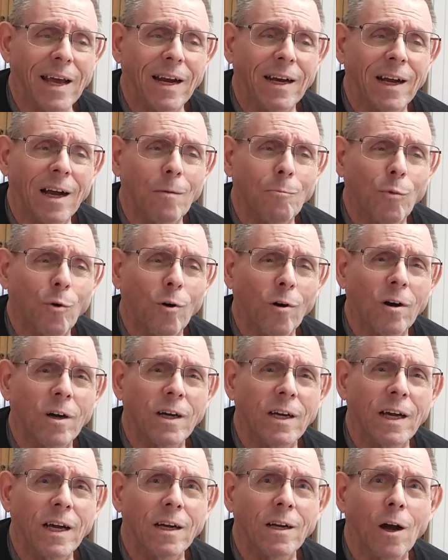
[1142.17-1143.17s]
getting up
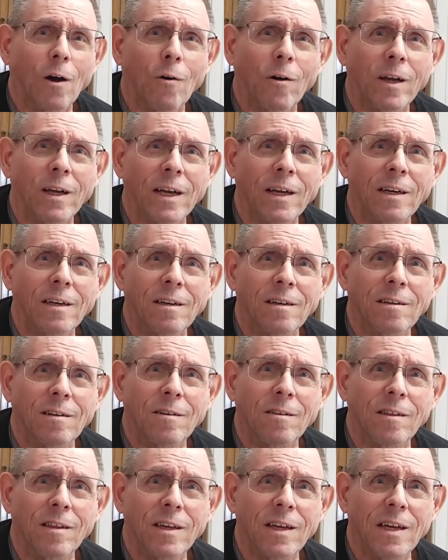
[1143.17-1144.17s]
early and going
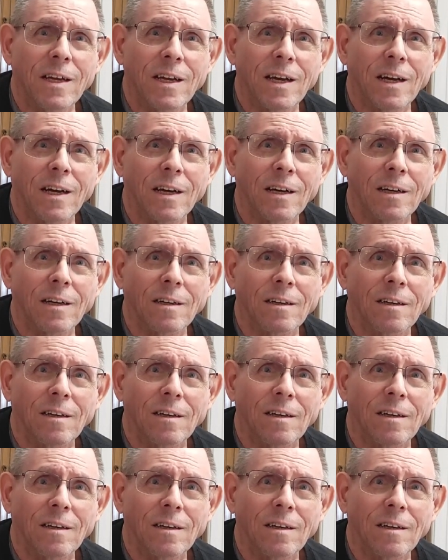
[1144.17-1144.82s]
into the